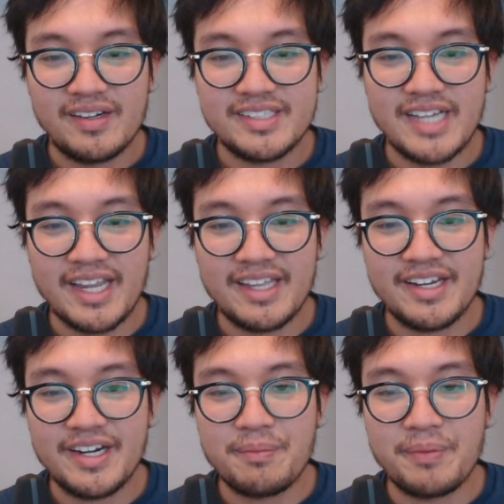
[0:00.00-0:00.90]
Attacking
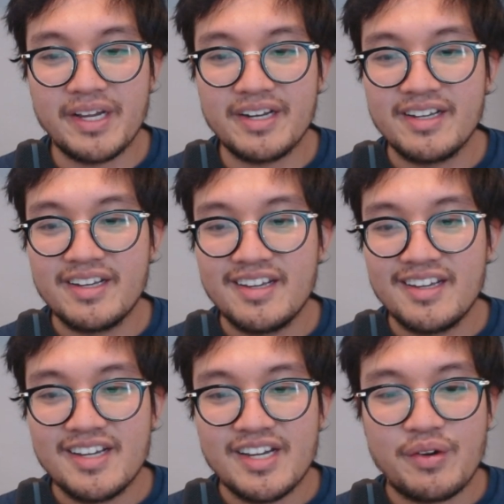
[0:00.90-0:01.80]
here, but
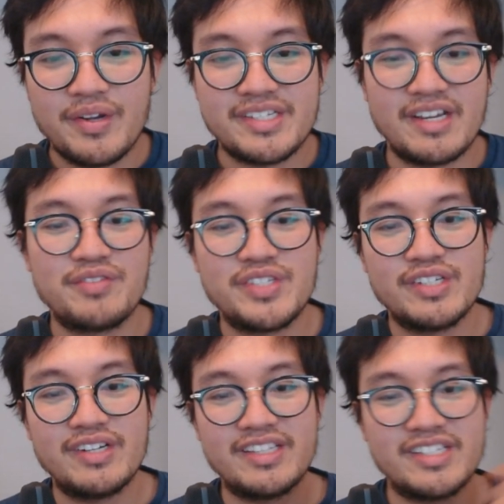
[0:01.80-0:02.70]
queen to
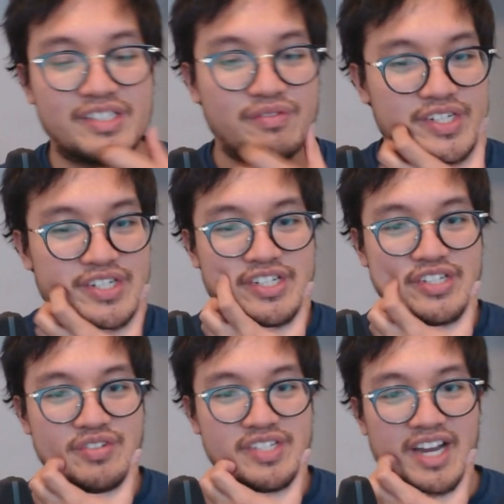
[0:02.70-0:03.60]
f2, and just Fischer
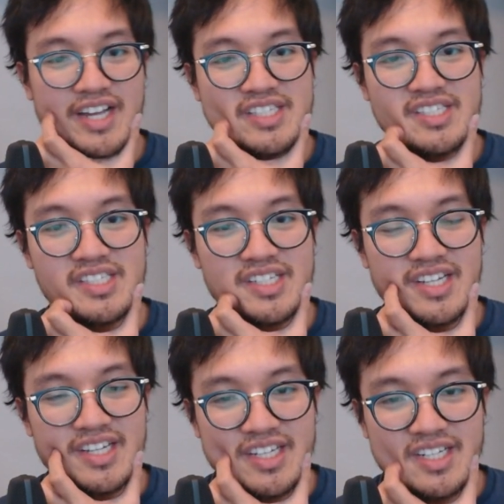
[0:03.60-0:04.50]
just resigns.
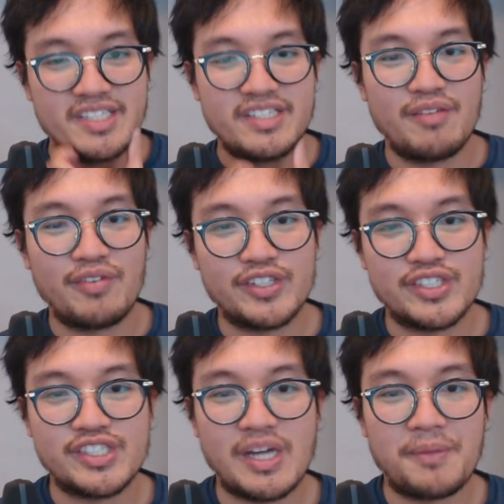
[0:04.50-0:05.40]
Difficult
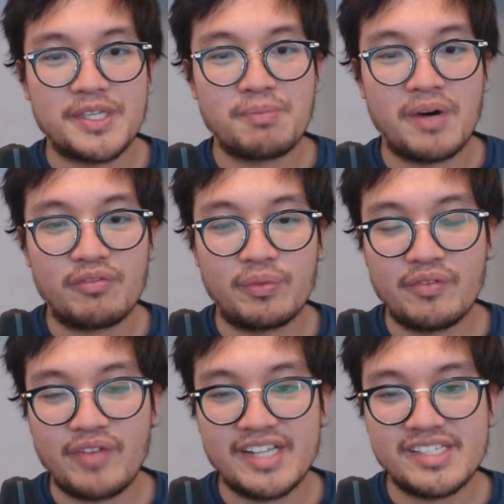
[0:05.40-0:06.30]
to stop this pawn from
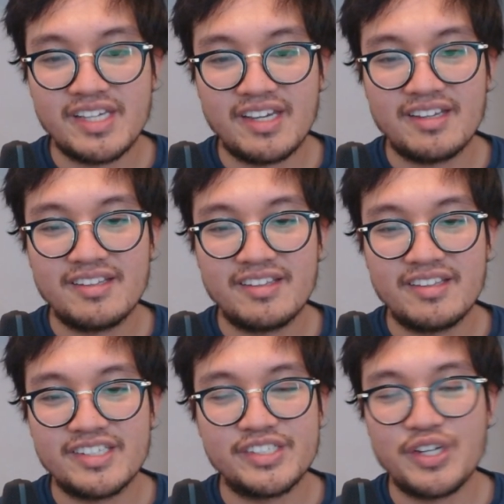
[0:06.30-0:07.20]
advancing.
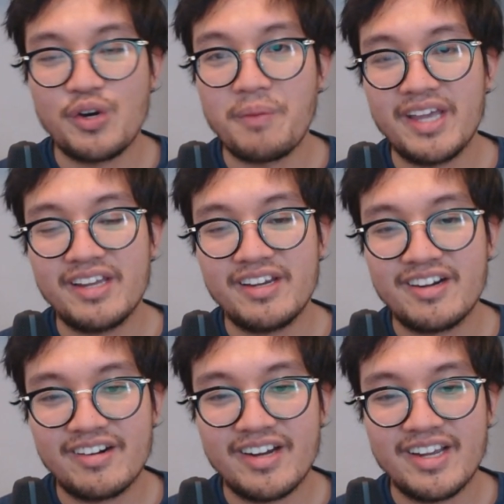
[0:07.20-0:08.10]
There's no mate
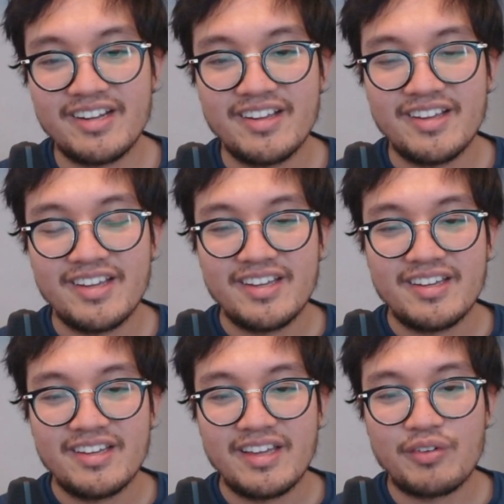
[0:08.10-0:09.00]
here, right?
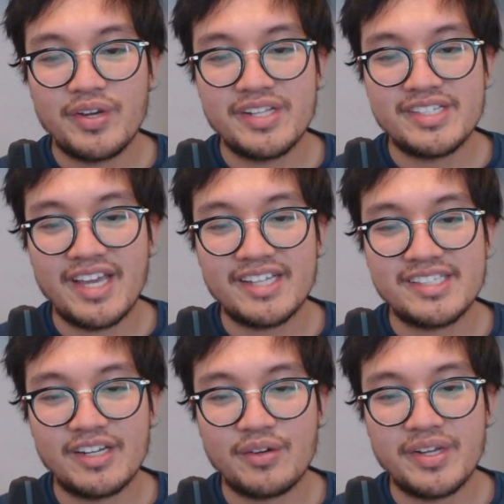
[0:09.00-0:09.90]
If queen takes,
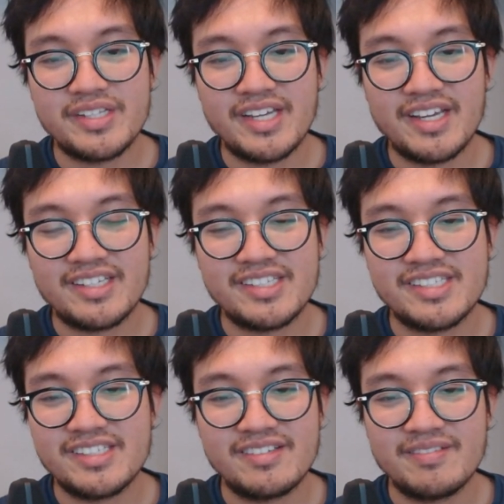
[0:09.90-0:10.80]
then queen
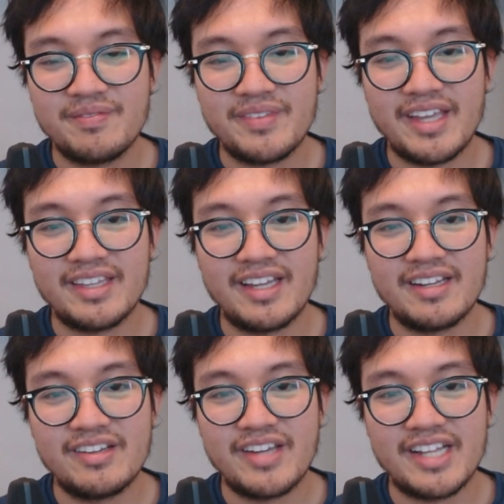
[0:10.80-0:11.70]
takes, and
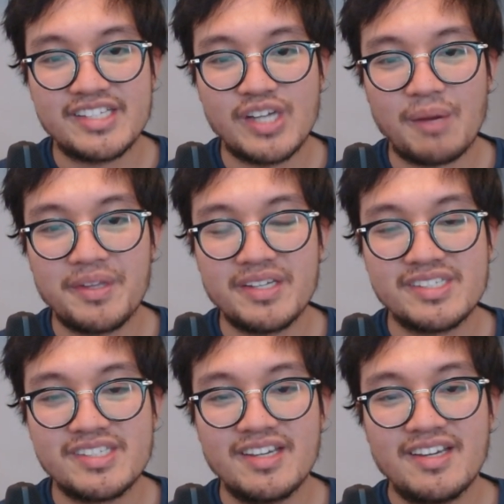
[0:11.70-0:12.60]
then you can't stop
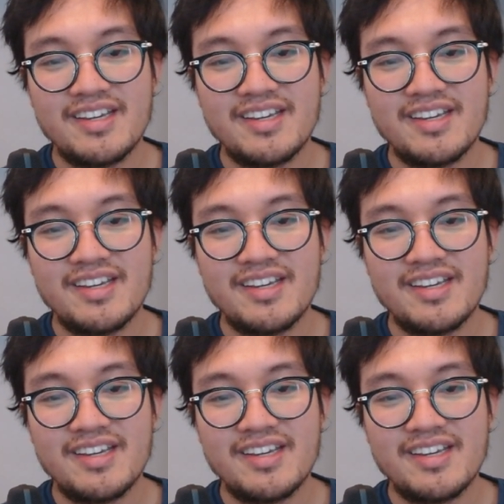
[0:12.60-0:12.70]
this.